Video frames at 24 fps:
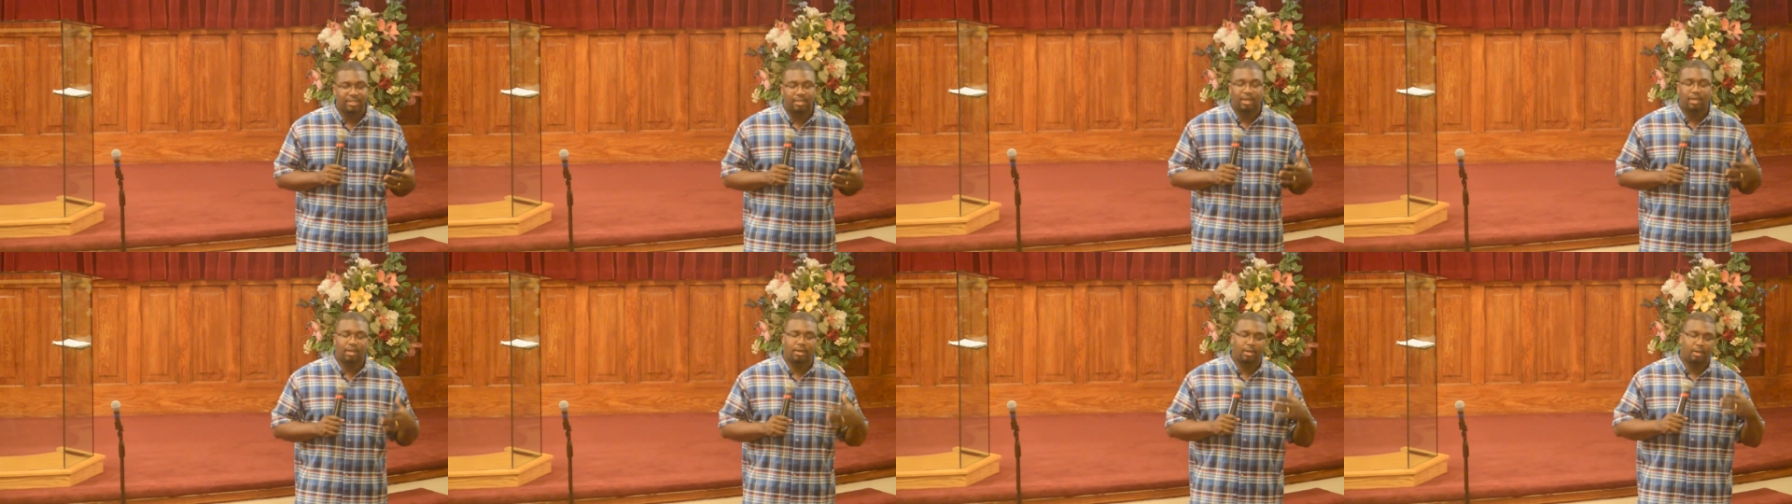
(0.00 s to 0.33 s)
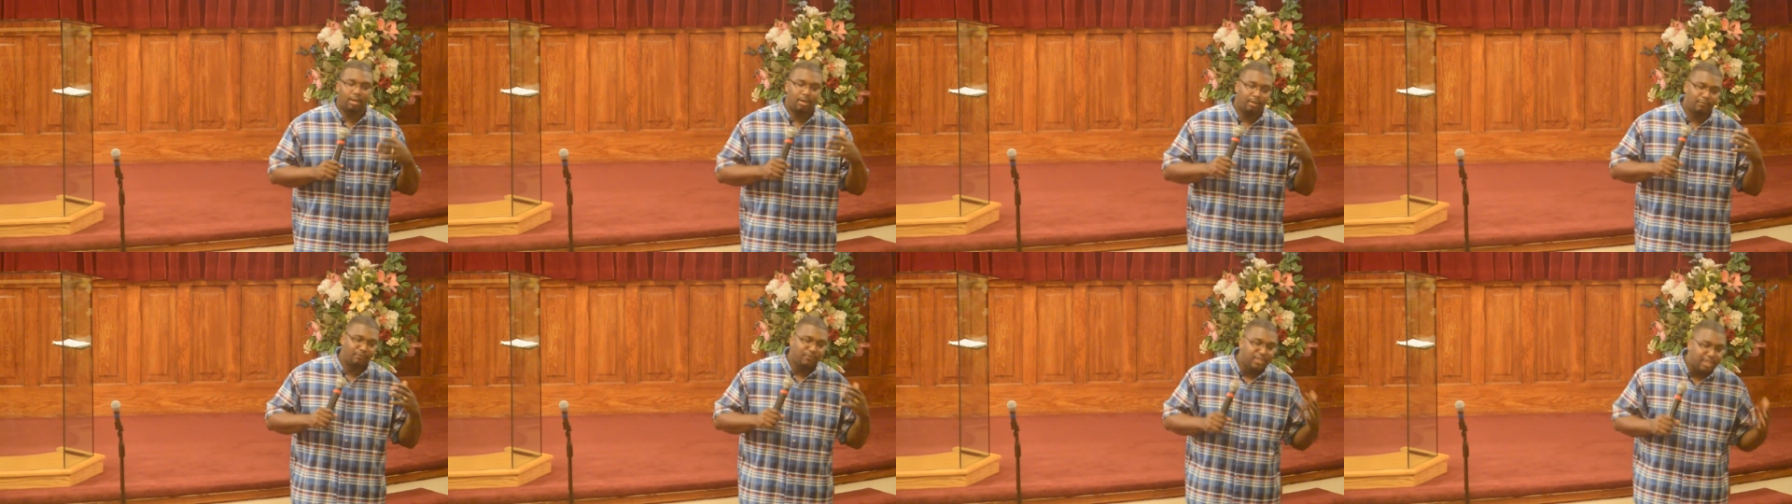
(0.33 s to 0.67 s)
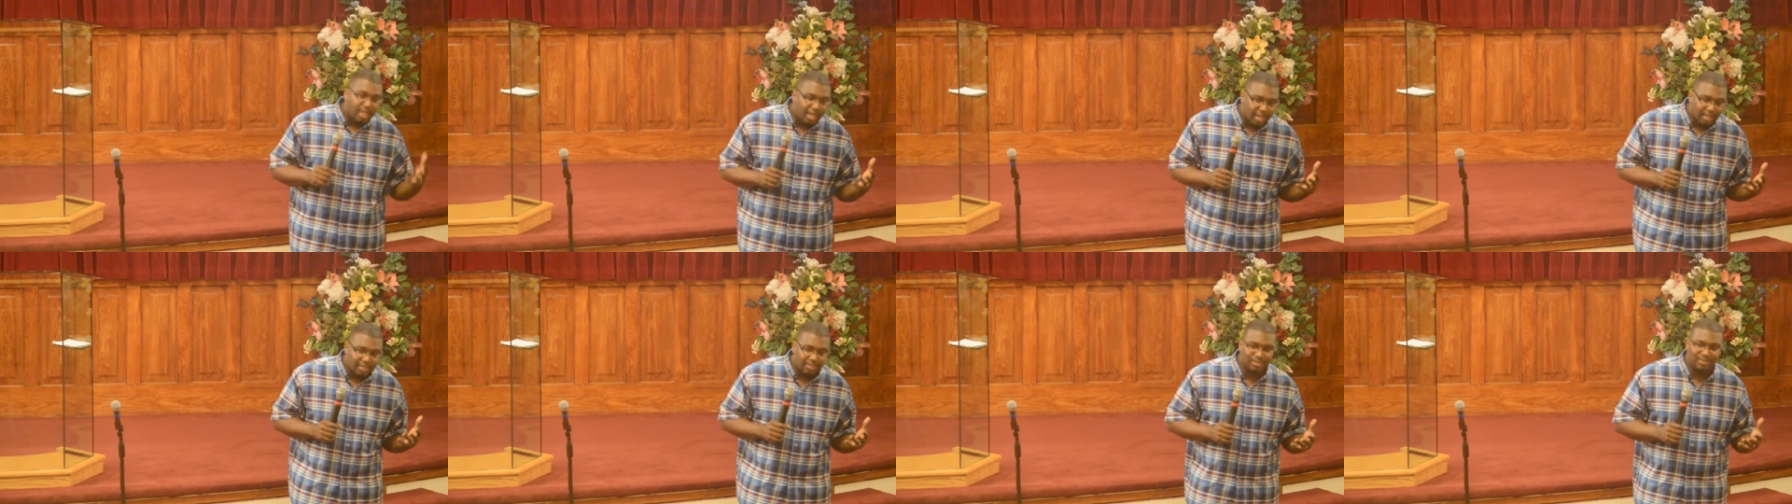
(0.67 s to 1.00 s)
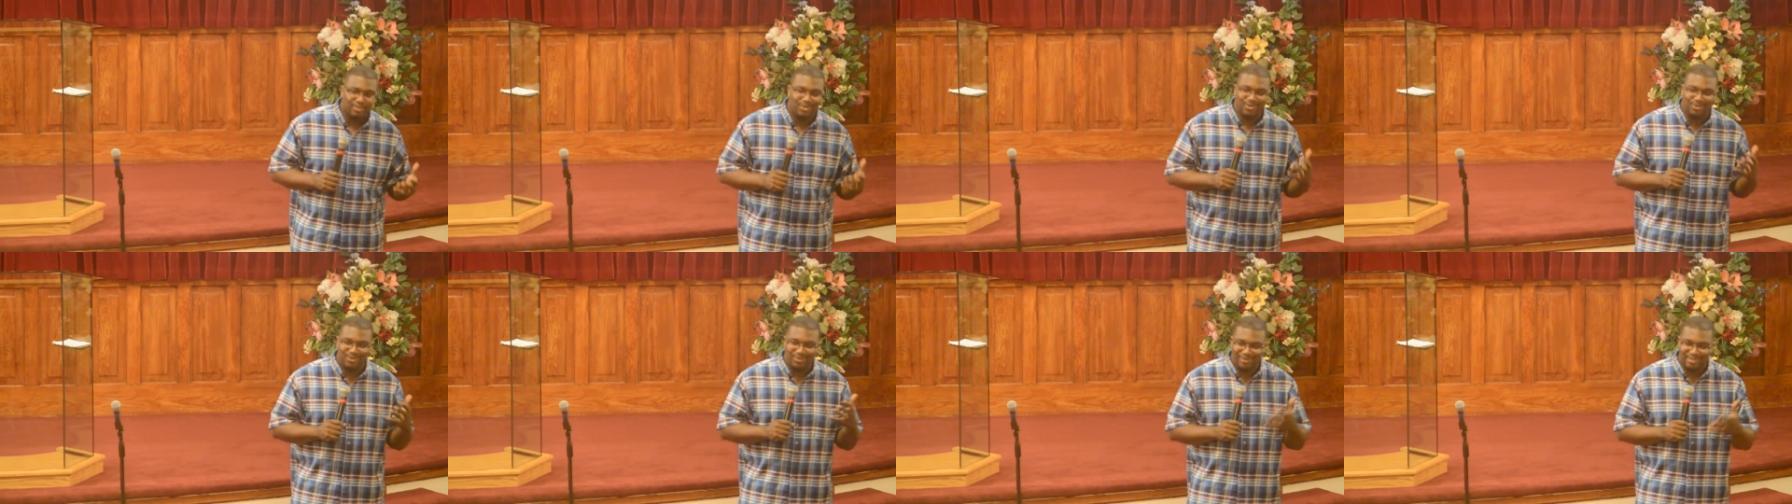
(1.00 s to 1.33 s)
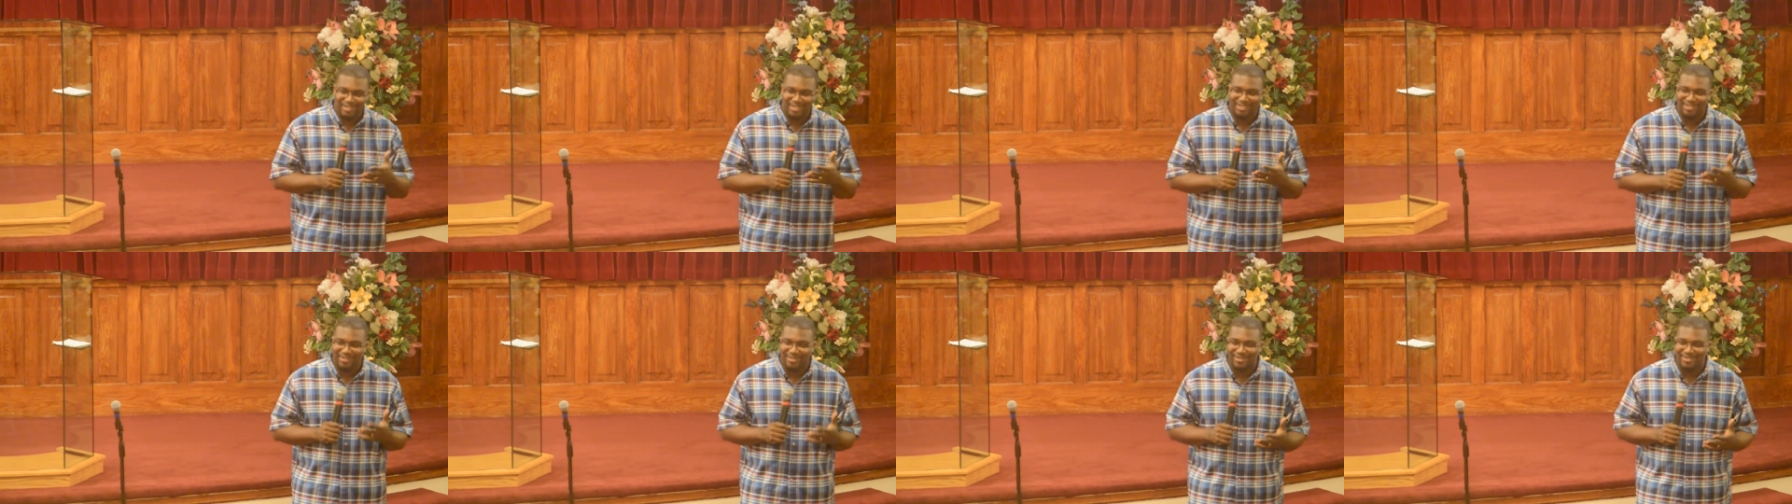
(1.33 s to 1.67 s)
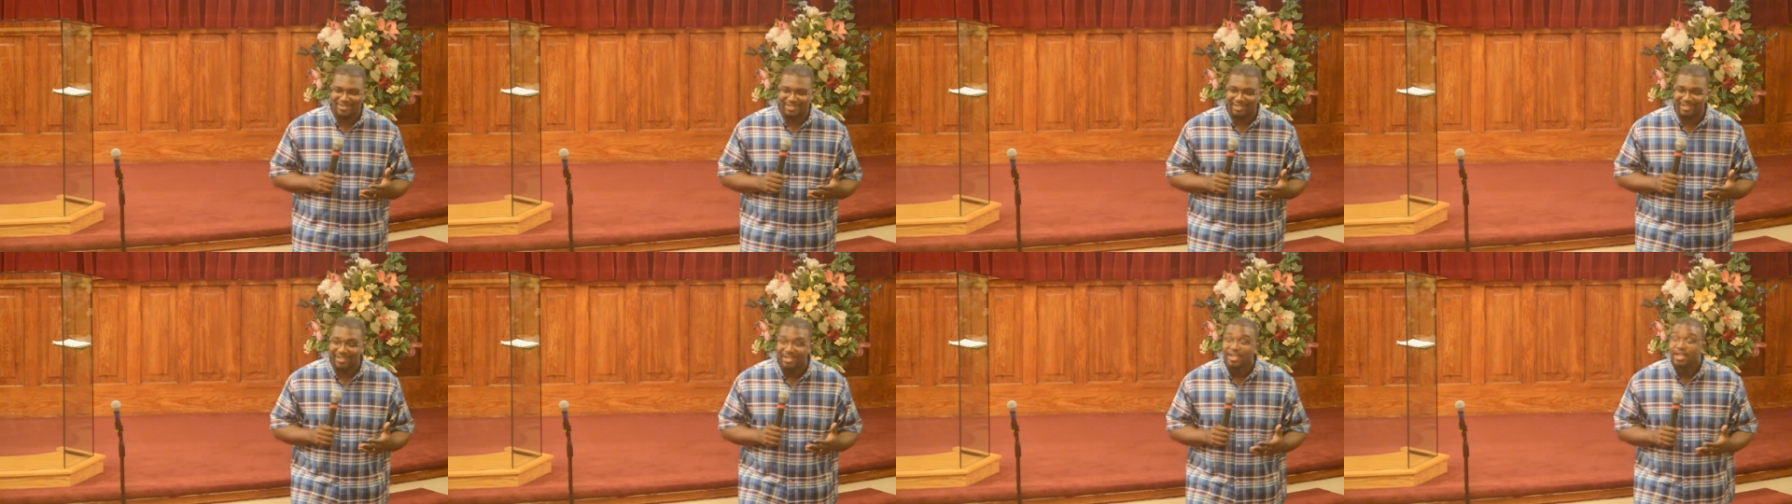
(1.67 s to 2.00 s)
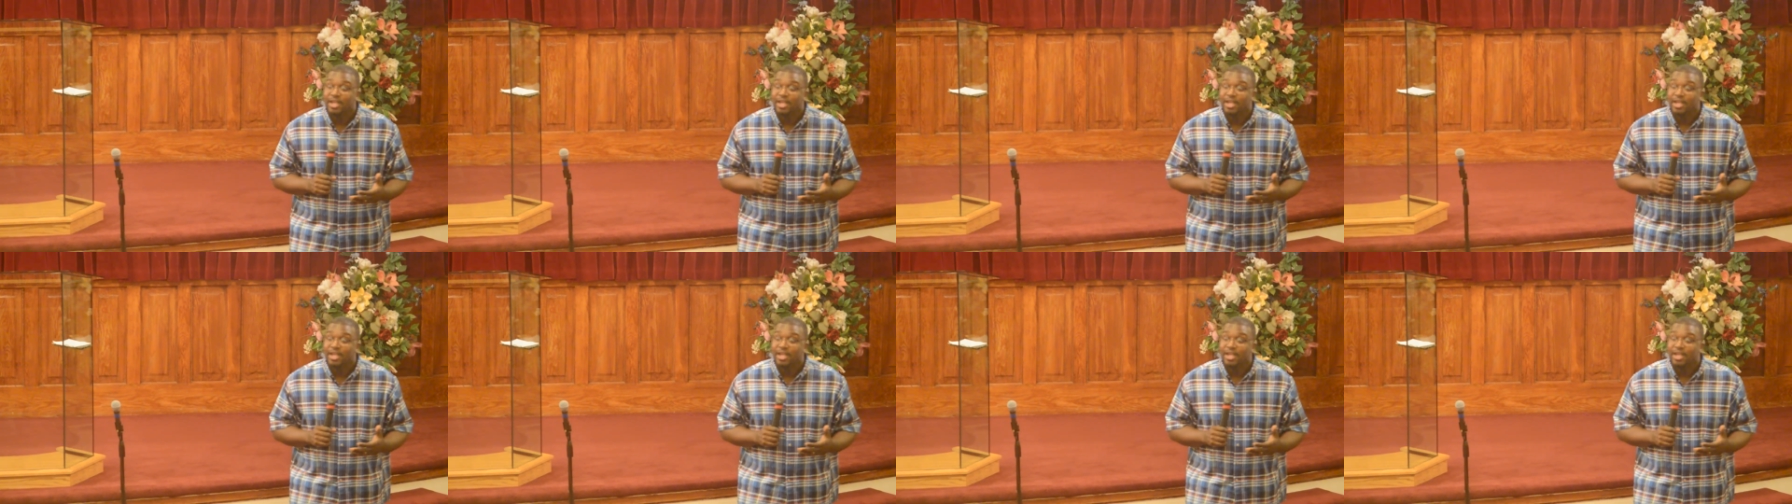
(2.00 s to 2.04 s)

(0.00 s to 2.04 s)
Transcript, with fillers: or of nuns who did nursing.